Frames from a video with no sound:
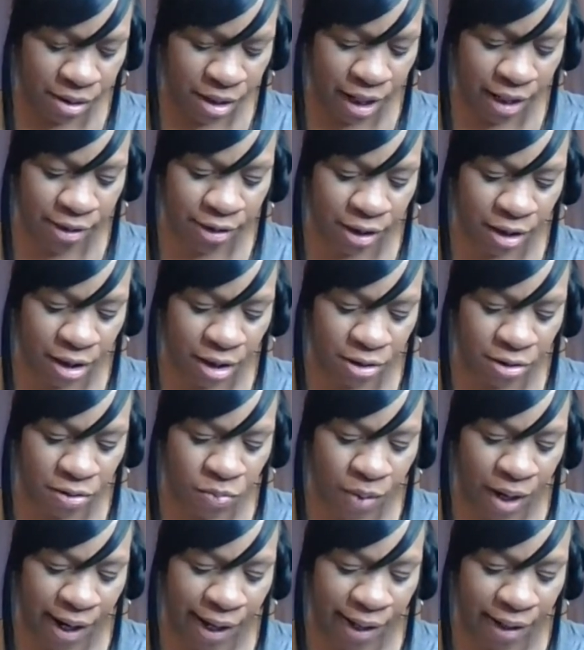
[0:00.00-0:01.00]

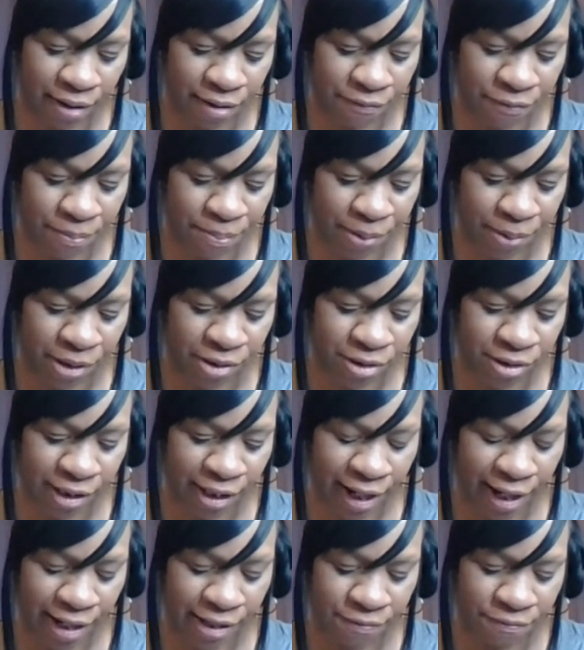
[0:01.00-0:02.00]
internal wire for
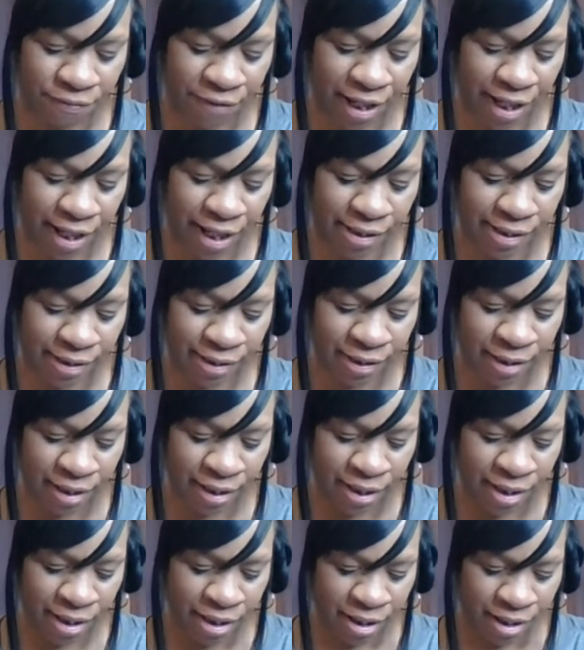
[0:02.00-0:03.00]
personalized fits.
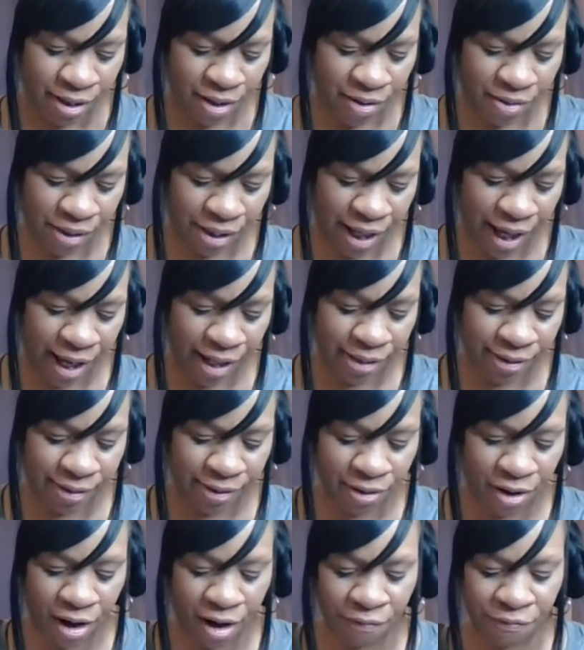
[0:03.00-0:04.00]
Okay,
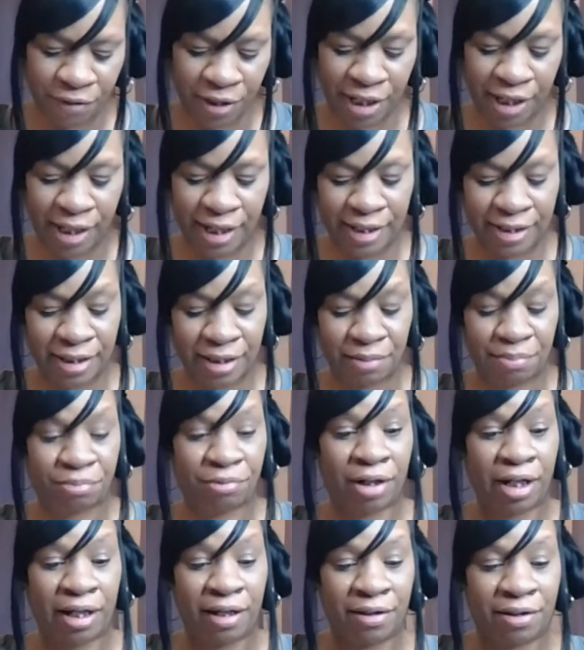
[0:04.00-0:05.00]
soft and easy to
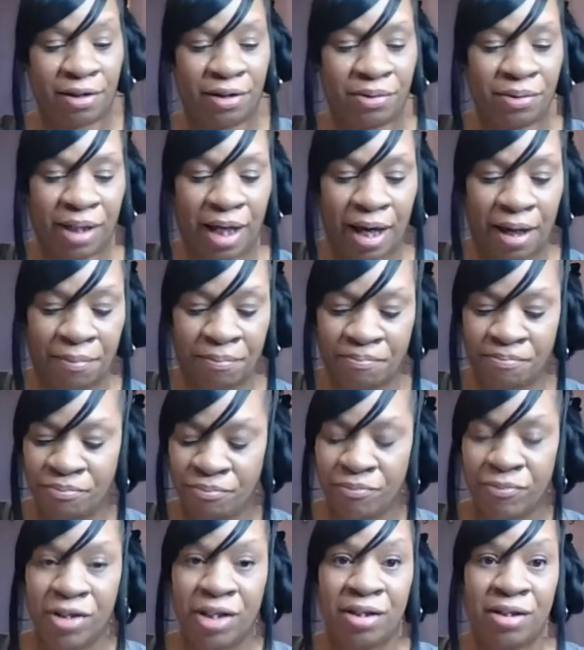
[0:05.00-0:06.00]
breathe. Okay,
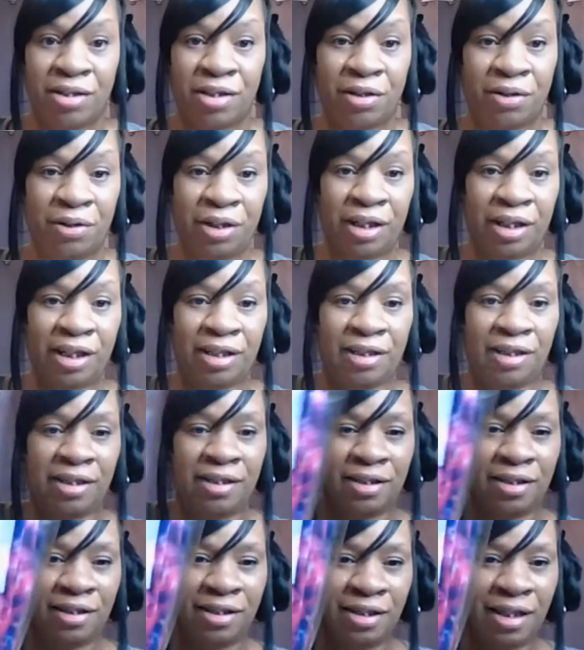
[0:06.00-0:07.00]
so look at
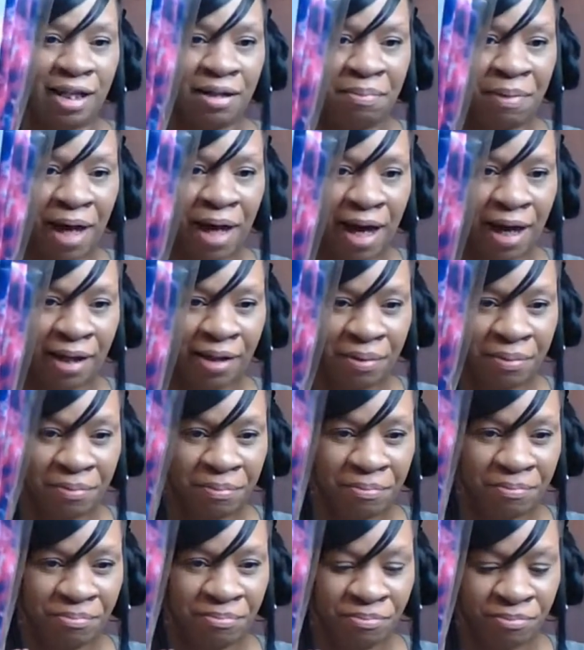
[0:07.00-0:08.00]
this, a 10 pack.
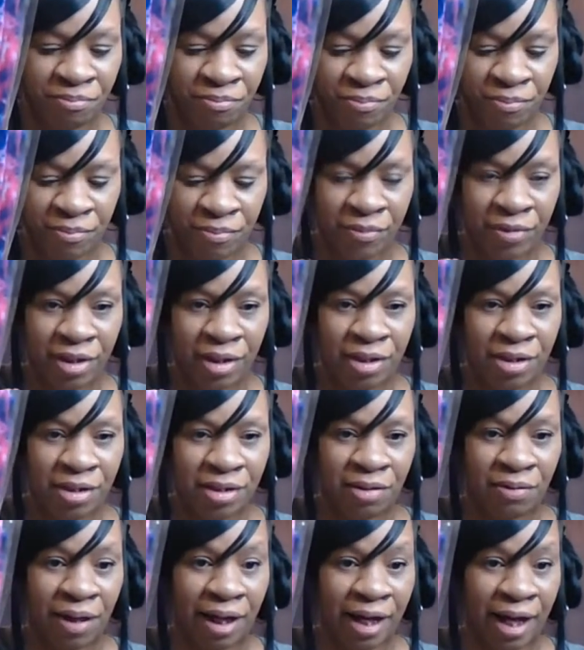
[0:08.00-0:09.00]

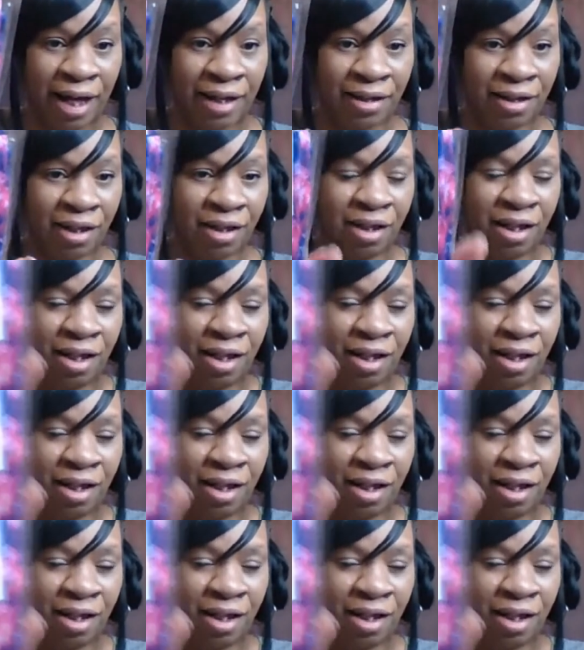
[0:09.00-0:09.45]
So I got the